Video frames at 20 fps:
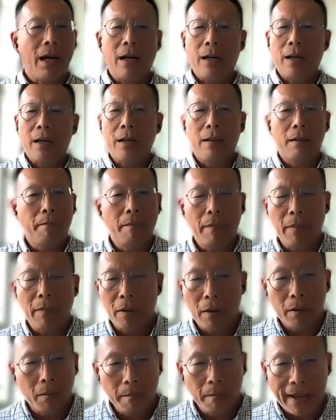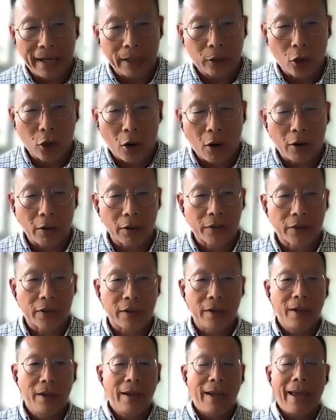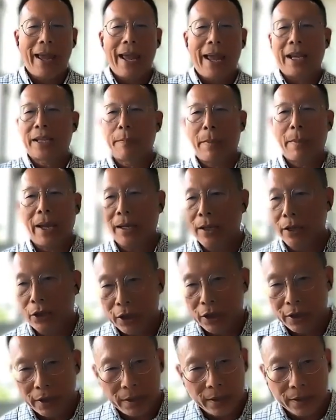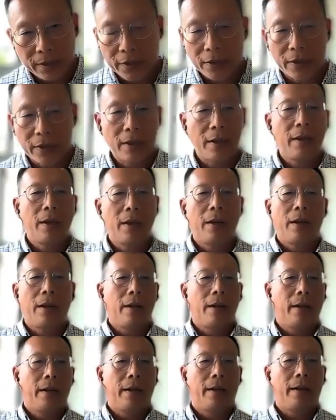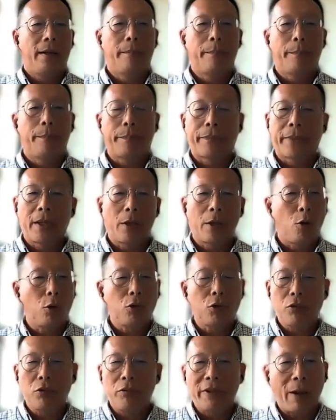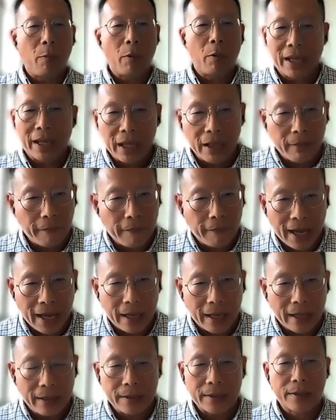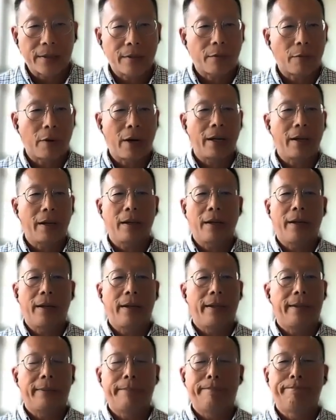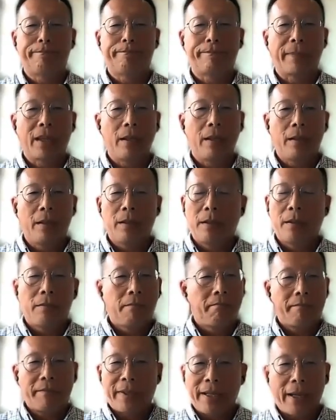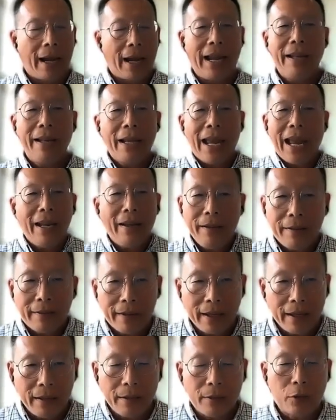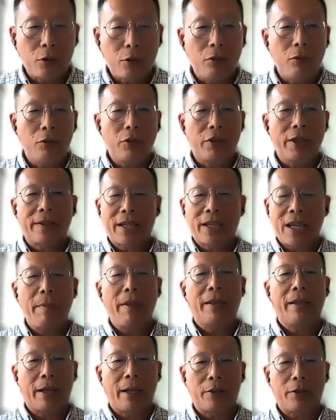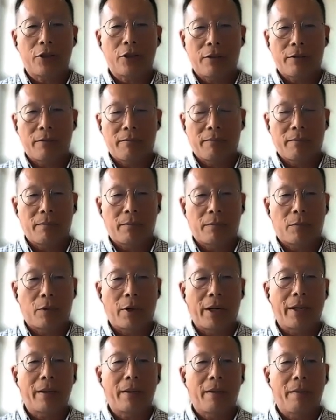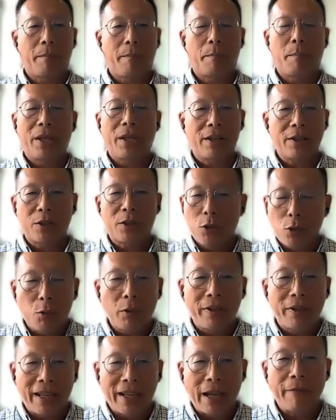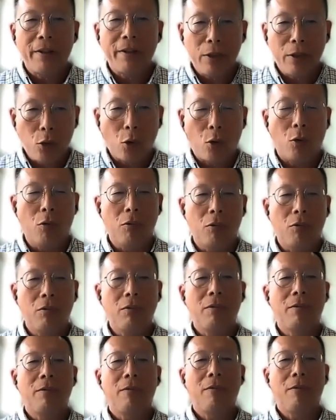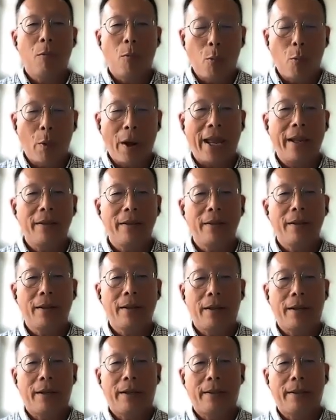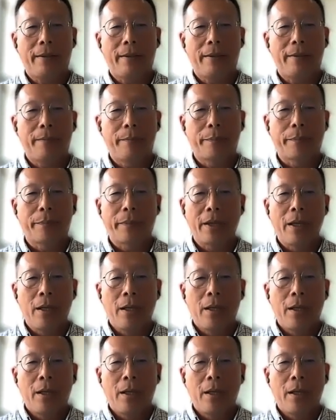um, mentors, mm. ex-managers, um, go to networking events, right? Um, yeah, and anything to just keep in touch, right? Because you will never know when um,